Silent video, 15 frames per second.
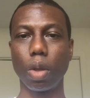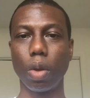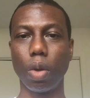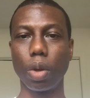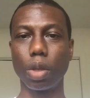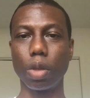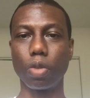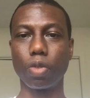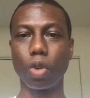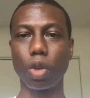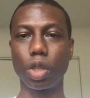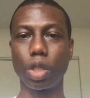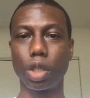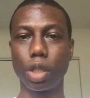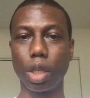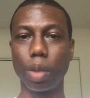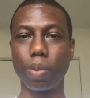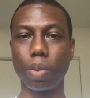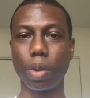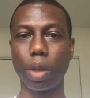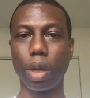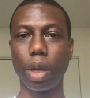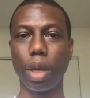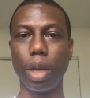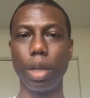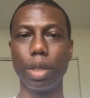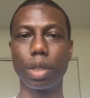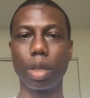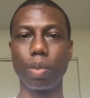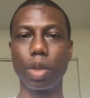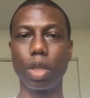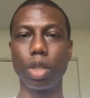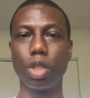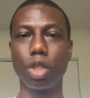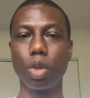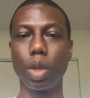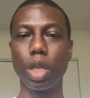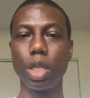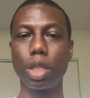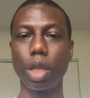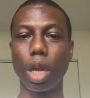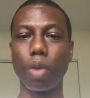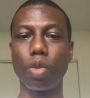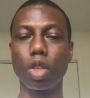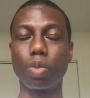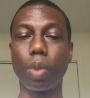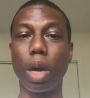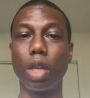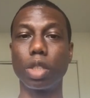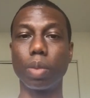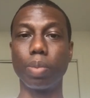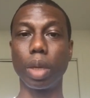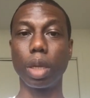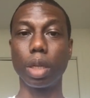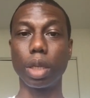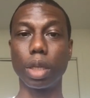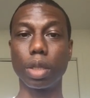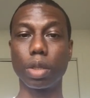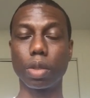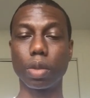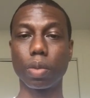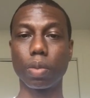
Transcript: on your first ship and some of your duties and responsibilities.